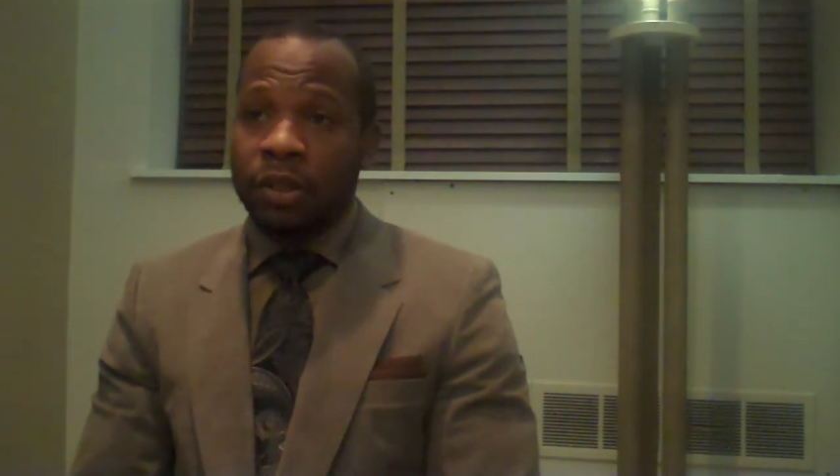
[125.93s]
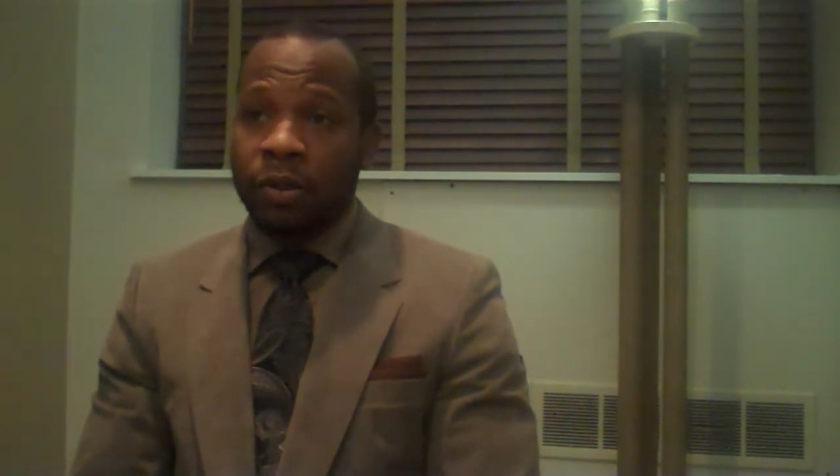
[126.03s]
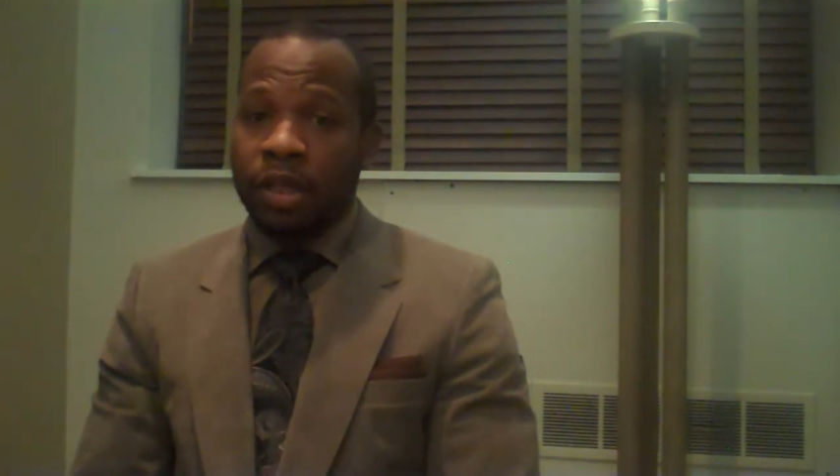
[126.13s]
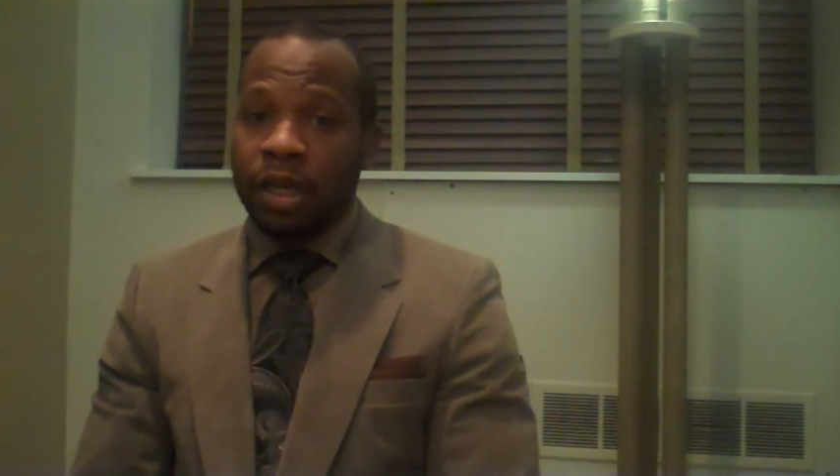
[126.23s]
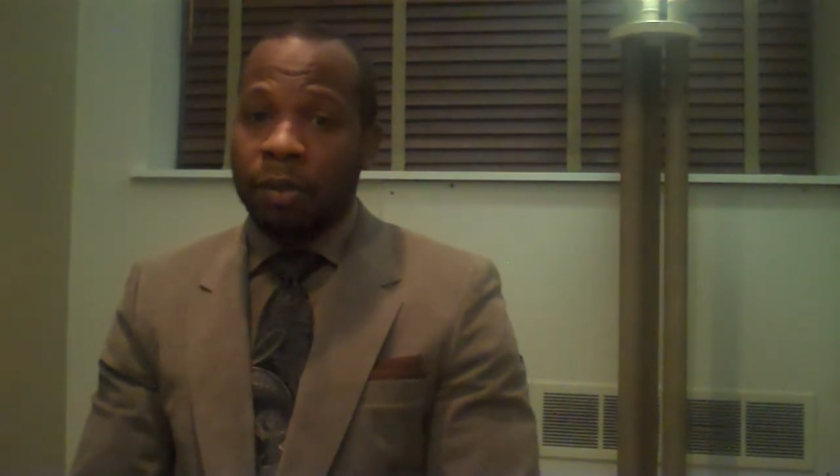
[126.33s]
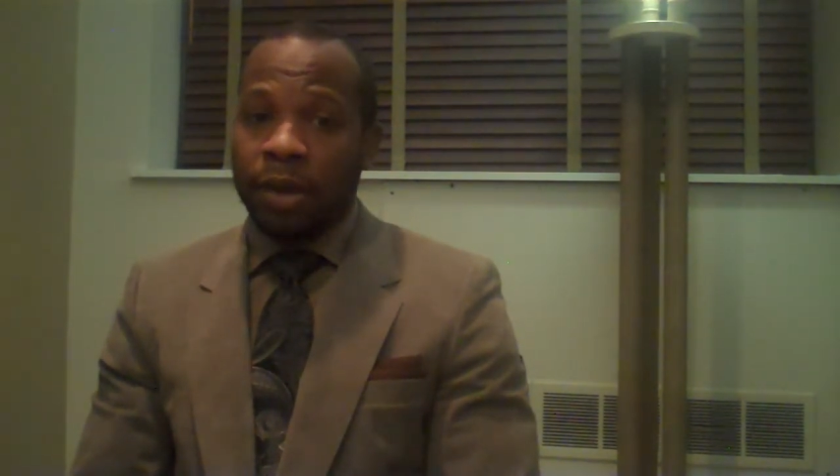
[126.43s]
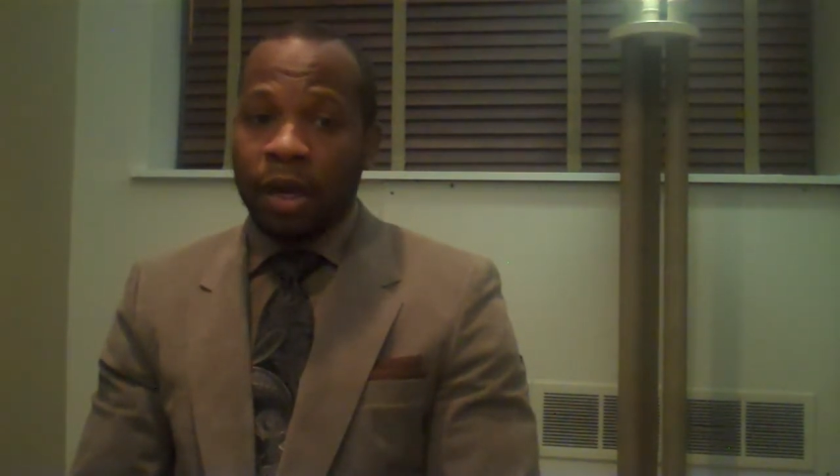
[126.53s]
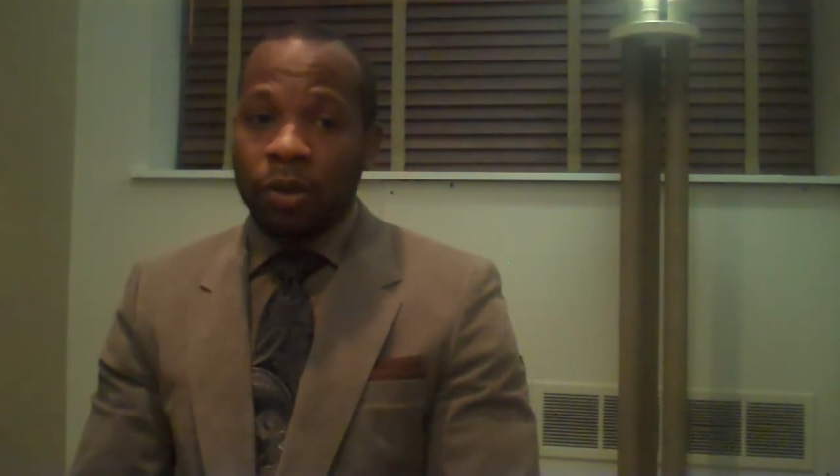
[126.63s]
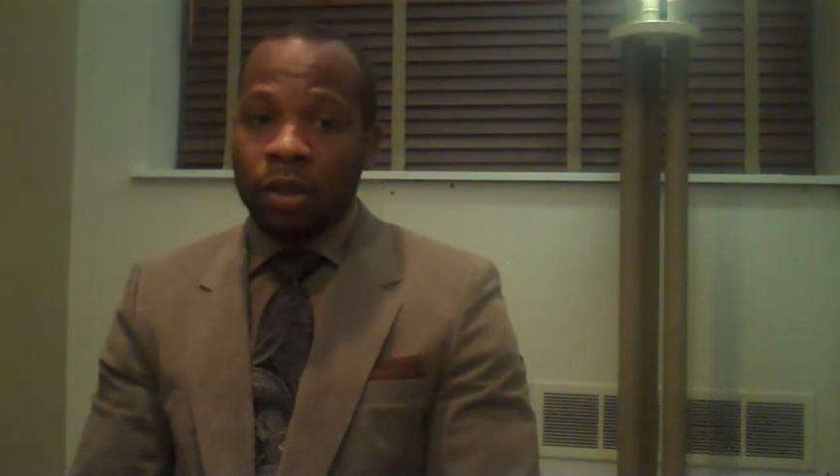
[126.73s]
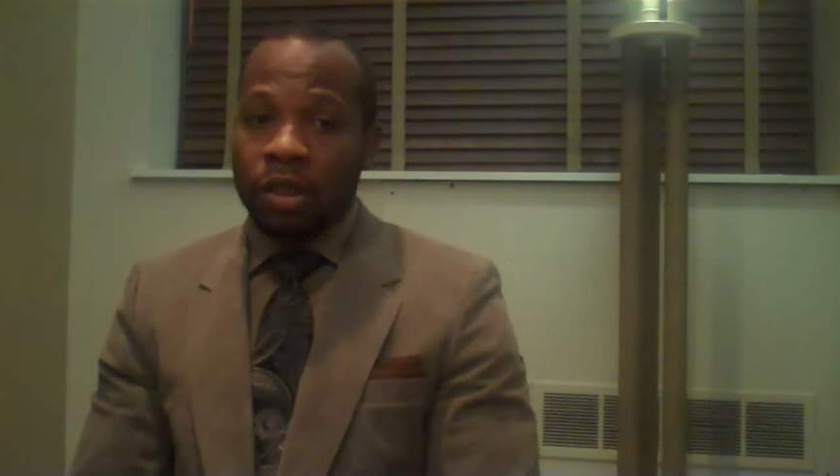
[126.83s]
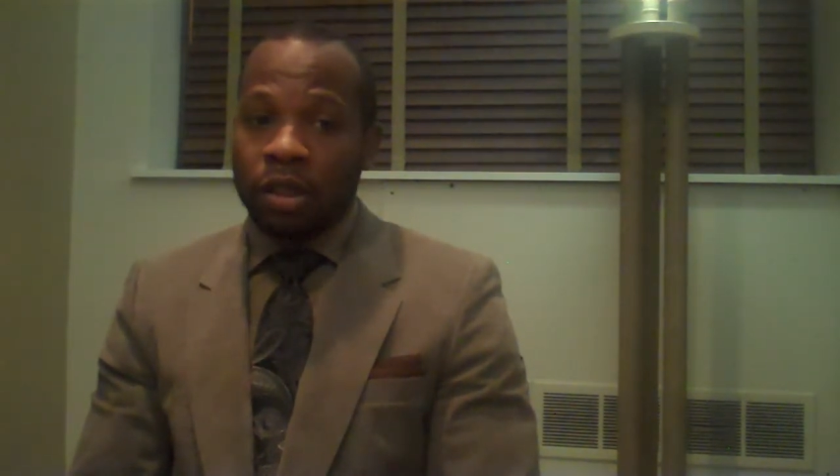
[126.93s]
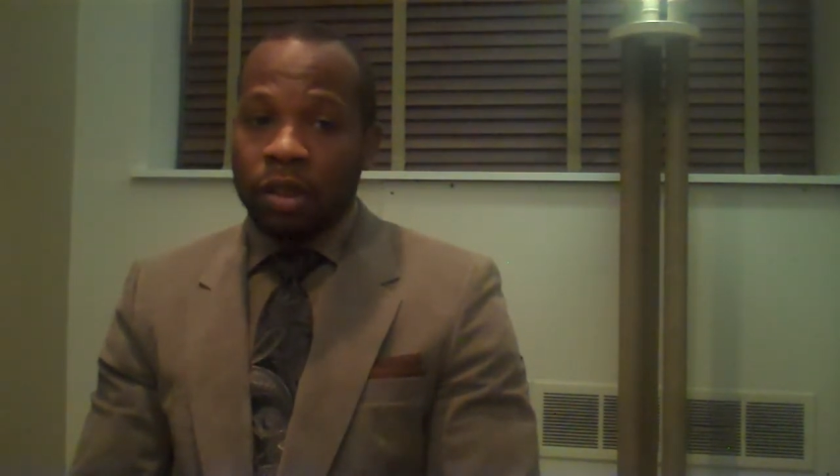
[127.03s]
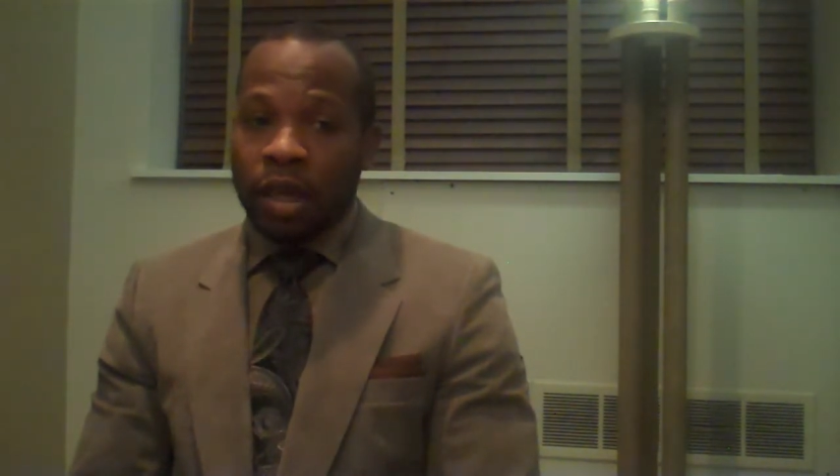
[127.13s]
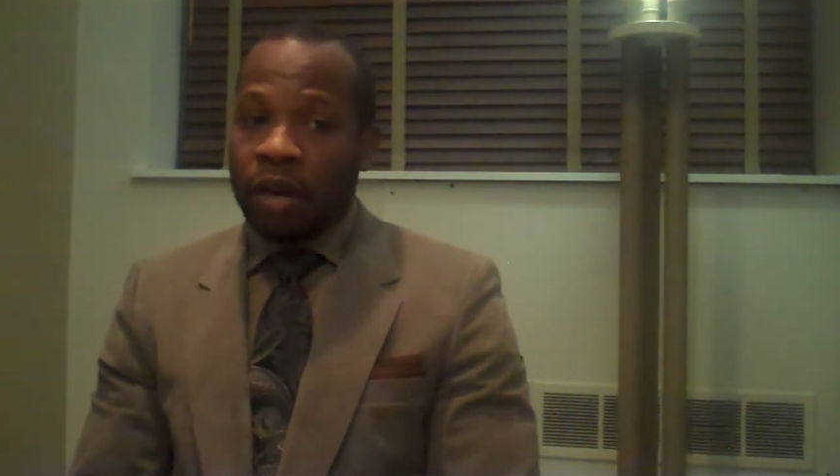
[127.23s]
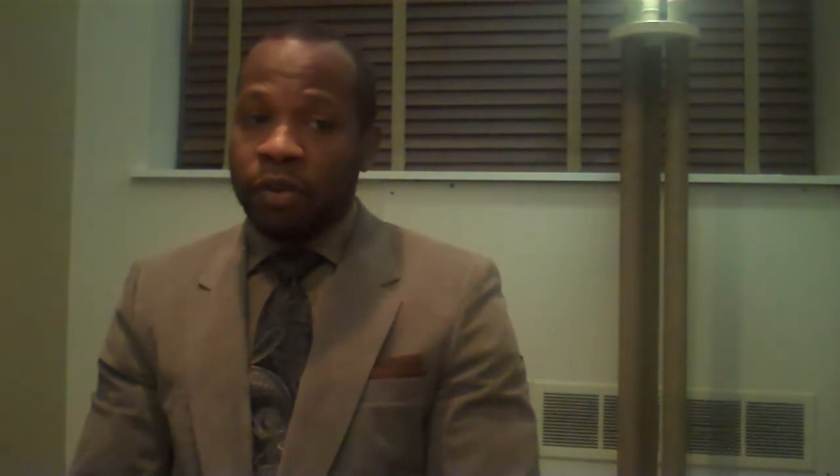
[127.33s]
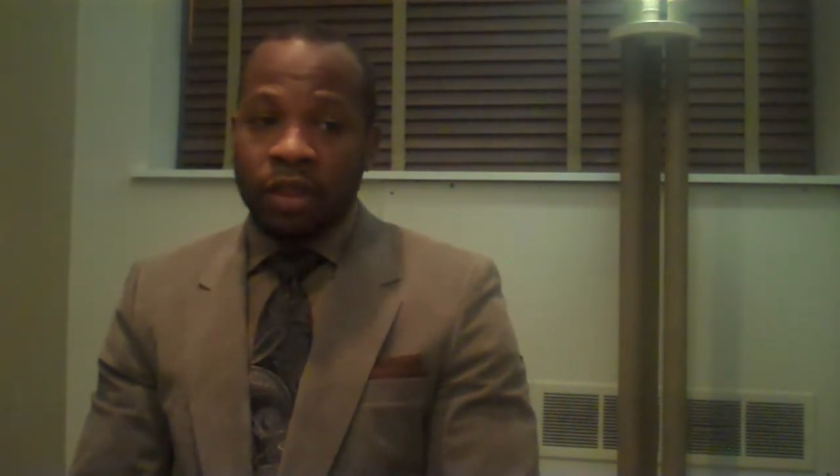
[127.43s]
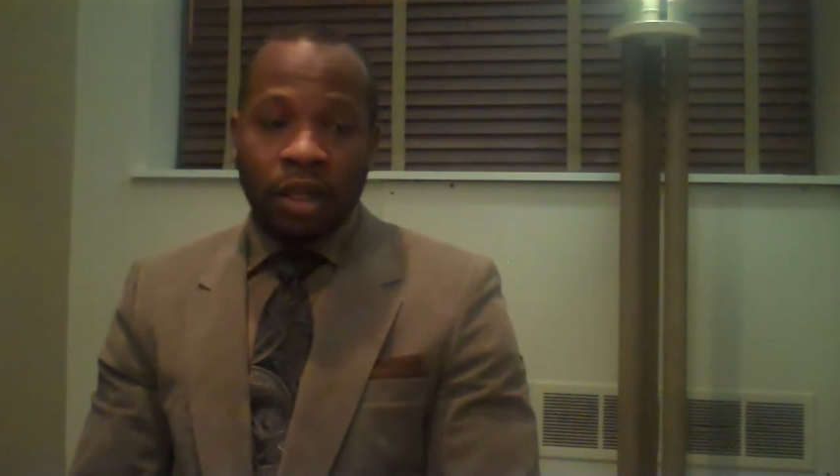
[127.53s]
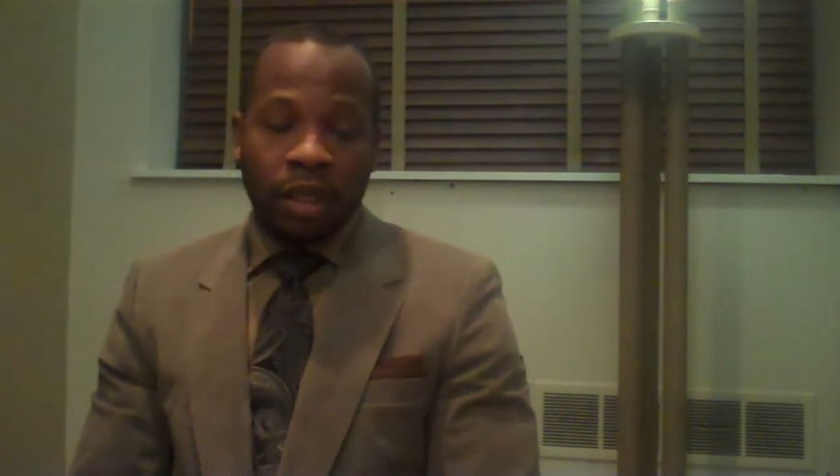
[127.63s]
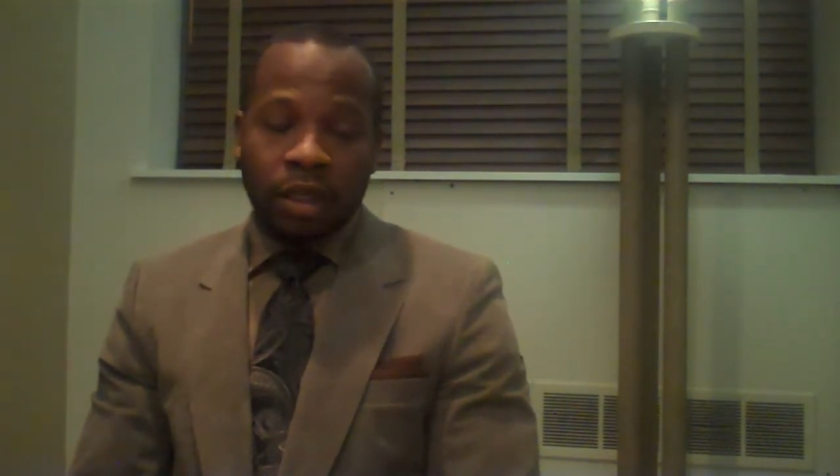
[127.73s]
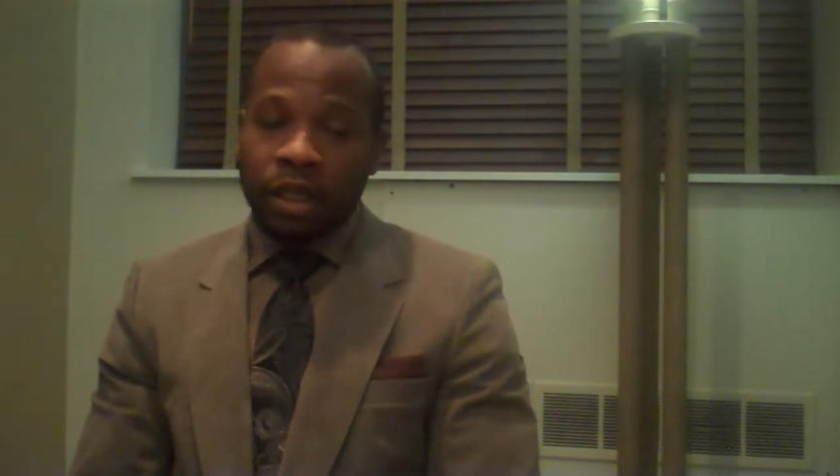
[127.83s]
And you think about everything